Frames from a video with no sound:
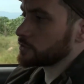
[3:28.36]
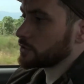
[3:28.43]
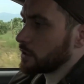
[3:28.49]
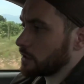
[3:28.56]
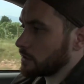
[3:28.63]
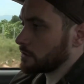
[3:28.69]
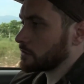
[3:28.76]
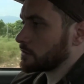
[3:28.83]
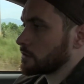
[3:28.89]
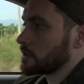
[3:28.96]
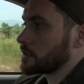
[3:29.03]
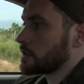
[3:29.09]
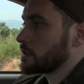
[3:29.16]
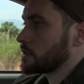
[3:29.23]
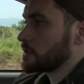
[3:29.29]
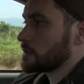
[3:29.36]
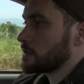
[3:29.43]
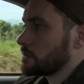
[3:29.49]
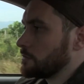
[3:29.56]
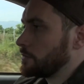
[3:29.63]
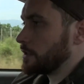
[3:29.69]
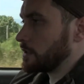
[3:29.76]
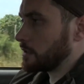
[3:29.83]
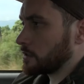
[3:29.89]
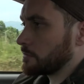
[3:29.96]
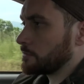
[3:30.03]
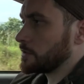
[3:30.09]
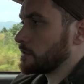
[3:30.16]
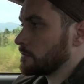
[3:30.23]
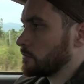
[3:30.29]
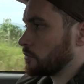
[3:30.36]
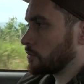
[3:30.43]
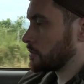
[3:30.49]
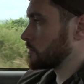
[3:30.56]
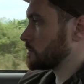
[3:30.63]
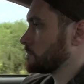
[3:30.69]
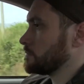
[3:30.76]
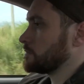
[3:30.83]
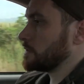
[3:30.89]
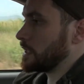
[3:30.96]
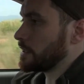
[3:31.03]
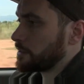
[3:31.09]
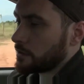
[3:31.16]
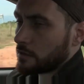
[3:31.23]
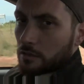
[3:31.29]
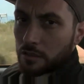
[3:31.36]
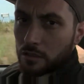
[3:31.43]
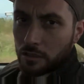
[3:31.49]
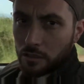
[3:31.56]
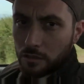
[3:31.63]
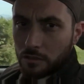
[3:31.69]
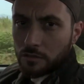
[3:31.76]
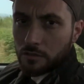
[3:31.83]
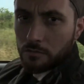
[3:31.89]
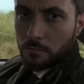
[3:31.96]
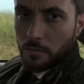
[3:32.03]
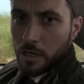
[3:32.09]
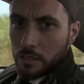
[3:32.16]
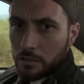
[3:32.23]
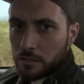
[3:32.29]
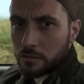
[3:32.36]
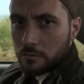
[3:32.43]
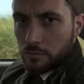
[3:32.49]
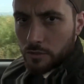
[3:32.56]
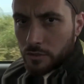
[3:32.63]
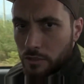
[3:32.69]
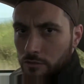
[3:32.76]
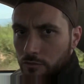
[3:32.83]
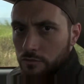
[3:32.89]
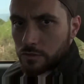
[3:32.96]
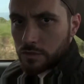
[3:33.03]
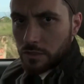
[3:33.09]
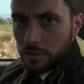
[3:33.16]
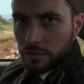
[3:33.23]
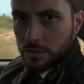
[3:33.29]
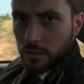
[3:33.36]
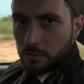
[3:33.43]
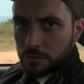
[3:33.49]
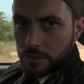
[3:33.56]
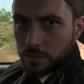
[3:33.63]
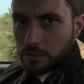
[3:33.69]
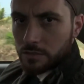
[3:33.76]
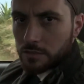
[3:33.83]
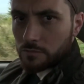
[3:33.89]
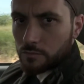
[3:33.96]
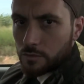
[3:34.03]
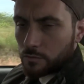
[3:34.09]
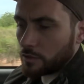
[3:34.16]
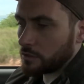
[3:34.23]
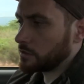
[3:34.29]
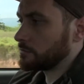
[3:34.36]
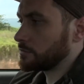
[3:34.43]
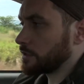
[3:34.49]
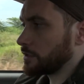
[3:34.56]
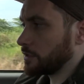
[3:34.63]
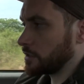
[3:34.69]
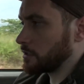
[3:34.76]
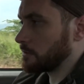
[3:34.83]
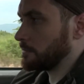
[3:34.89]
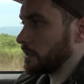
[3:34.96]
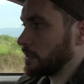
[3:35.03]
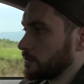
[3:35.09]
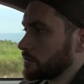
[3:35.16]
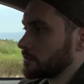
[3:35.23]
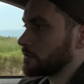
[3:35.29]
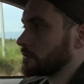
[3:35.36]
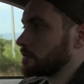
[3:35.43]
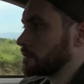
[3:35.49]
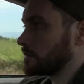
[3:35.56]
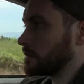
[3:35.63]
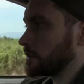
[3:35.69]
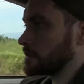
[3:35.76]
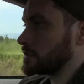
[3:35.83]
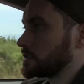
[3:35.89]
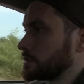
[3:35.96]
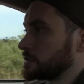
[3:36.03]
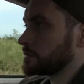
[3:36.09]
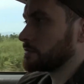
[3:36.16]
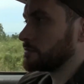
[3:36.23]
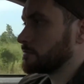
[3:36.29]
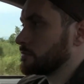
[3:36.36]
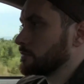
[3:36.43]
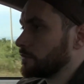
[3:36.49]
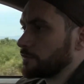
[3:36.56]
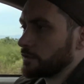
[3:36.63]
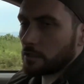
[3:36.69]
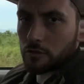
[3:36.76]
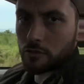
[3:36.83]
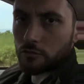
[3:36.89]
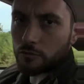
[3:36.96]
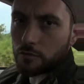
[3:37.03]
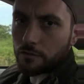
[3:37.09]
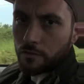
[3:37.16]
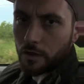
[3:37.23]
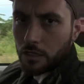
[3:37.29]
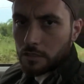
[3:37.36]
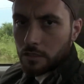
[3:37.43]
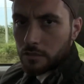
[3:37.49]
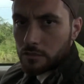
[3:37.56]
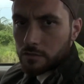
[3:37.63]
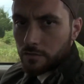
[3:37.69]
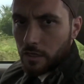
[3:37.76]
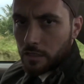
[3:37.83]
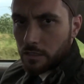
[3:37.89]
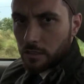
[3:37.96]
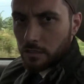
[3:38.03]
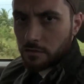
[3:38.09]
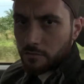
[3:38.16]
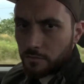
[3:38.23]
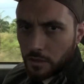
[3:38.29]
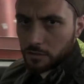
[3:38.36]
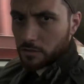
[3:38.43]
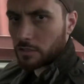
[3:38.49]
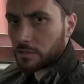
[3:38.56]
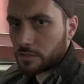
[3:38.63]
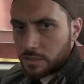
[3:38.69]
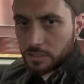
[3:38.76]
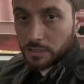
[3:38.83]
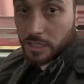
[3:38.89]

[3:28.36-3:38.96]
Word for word: start being a bit more ethically minded when they use this substance. We want them to think about its finitude, the fact that it's finite, the fact that it's in